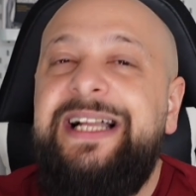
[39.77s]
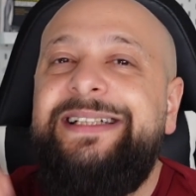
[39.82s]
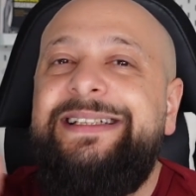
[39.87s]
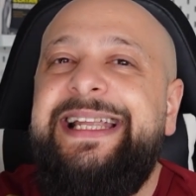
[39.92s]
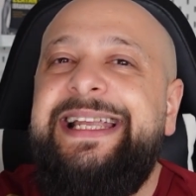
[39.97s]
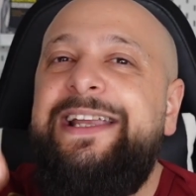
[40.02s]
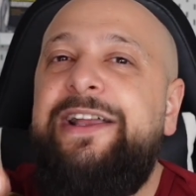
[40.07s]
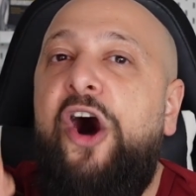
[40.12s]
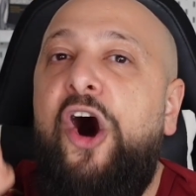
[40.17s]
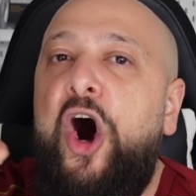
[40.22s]

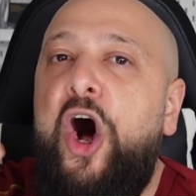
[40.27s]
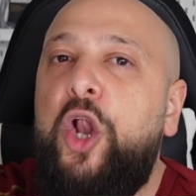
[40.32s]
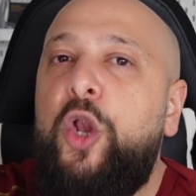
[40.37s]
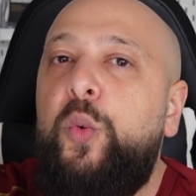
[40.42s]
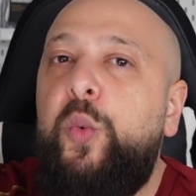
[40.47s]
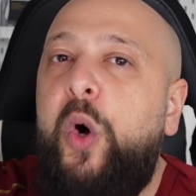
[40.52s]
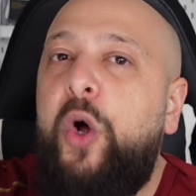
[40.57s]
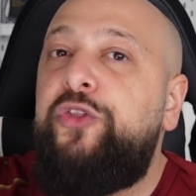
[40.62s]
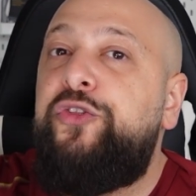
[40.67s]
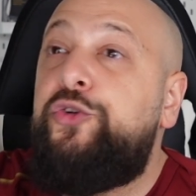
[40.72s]
They all
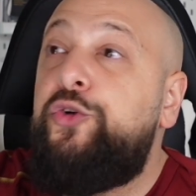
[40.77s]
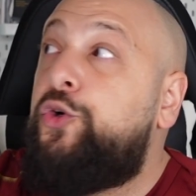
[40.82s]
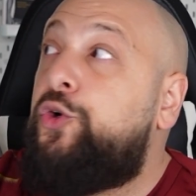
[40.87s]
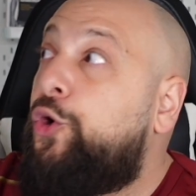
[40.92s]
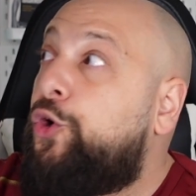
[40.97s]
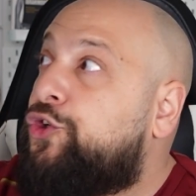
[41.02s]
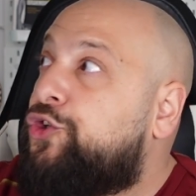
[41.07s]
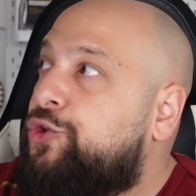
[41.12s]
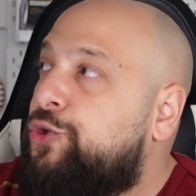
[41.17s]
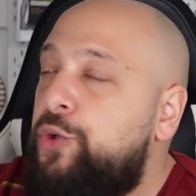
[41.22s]
want to
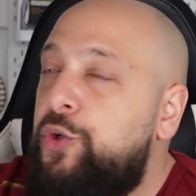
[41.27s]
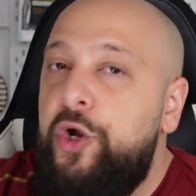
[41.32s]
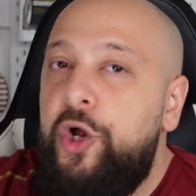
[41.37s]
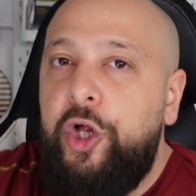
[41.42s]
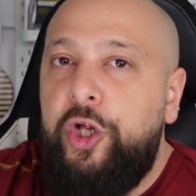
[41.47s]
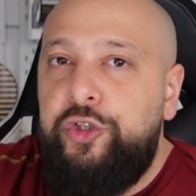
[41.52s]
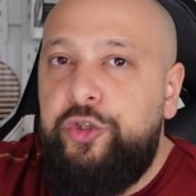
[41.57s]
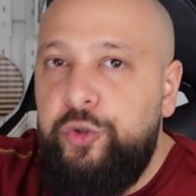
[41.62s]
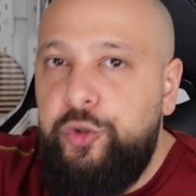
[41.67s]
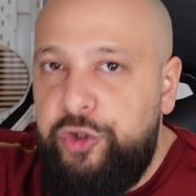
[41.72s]
go through
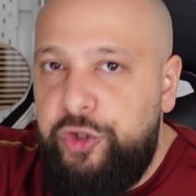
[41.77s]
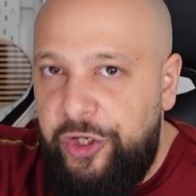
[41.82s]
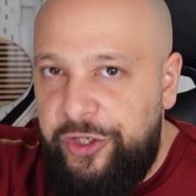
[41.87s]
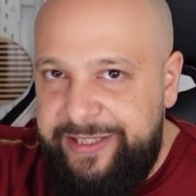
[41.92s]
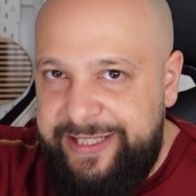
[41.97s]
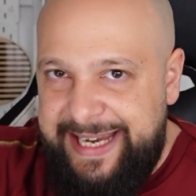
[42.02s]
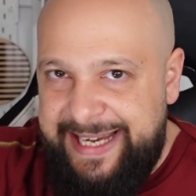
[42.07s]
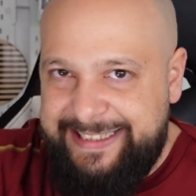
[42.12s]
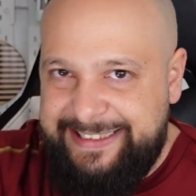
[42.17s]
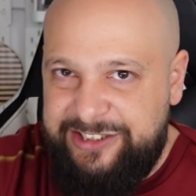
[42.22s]
to the
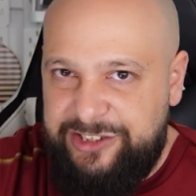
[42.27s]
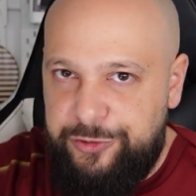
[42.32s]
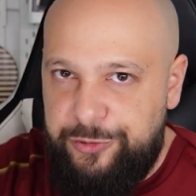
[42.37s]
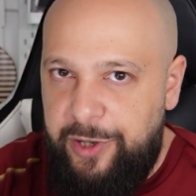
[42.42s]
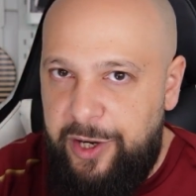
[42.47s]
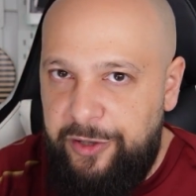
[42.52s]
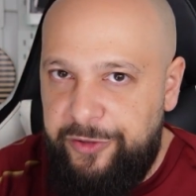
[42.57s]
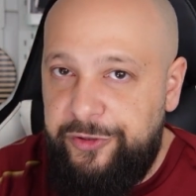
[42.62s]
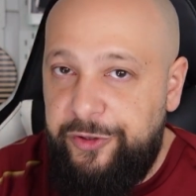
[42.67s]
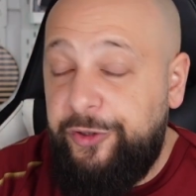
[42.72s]
next
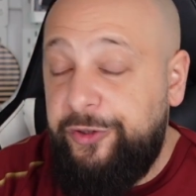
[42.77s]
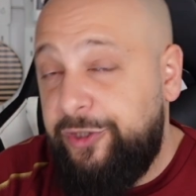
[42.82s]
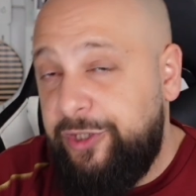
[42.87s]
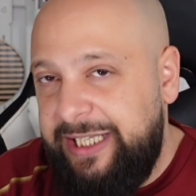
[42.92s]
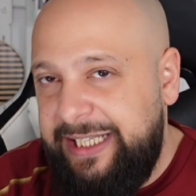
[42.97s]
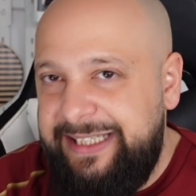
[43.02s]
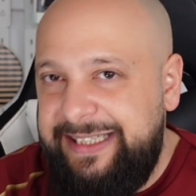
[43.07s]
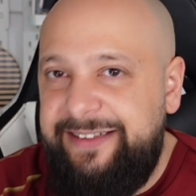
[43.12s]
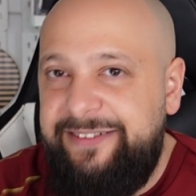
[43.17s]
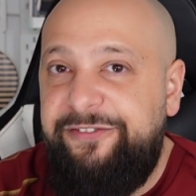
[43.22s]
round.
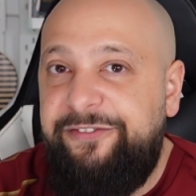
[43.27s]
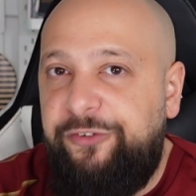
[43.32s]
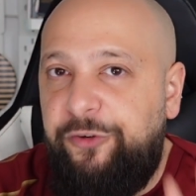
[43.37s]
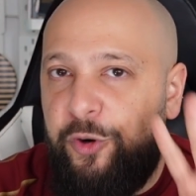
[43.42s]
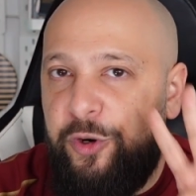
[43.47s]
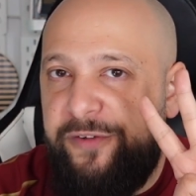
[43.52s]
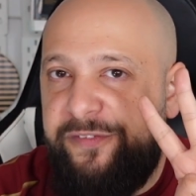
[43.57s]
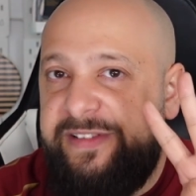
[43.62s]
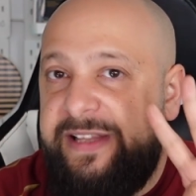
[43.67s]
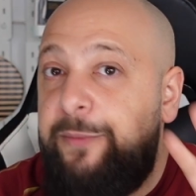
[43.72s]
Only
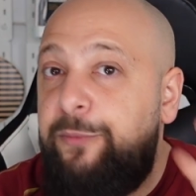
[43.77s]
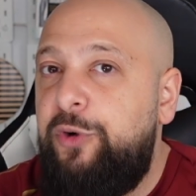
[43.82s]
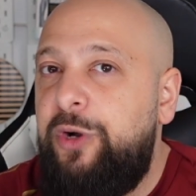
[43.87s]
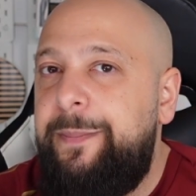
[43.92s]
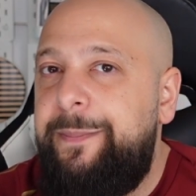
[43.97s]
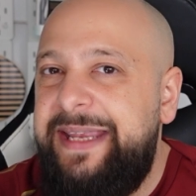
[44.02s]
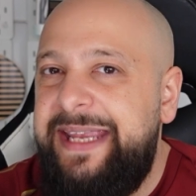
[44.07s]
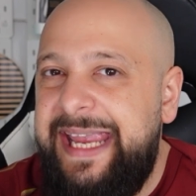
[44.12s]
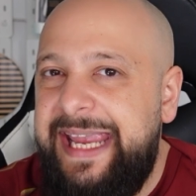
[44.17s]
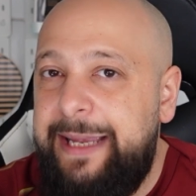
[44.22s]
4 of them will
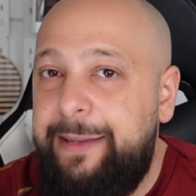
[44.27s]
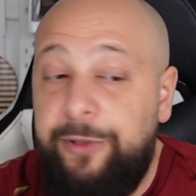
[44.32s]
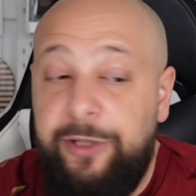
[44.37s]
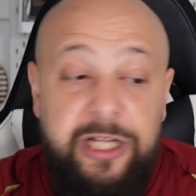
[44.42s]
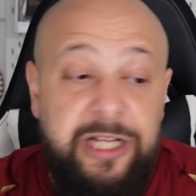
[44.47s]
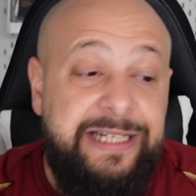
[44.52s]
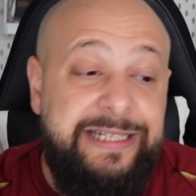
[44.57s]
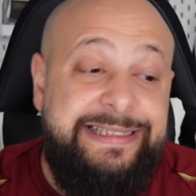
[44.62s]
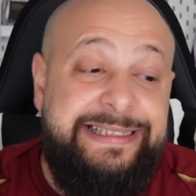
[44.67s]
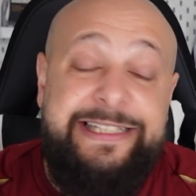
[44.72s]
be able.
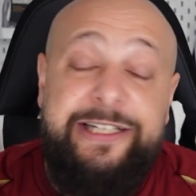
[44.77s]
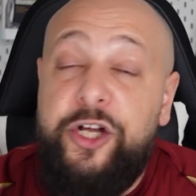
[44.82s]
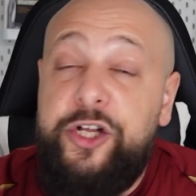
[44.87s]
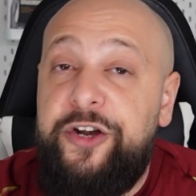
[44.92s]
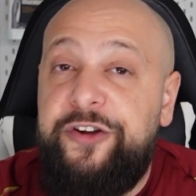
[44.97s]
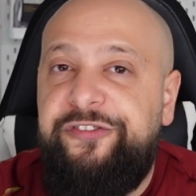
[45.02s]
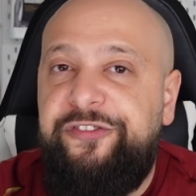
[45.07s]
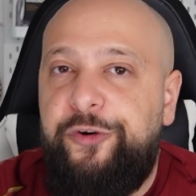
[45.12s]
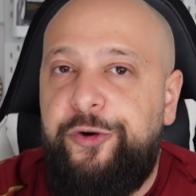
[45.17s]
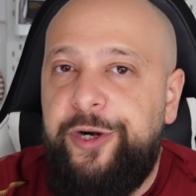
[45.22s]
The
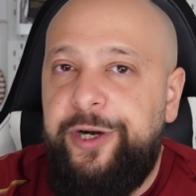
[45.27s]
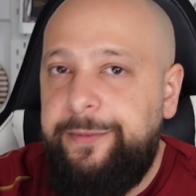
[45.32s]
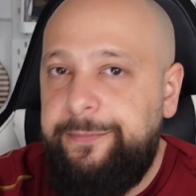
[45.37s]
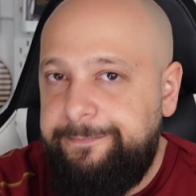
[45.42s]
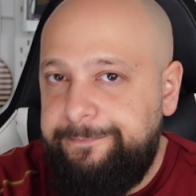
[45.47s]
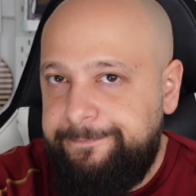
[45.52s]
other 4...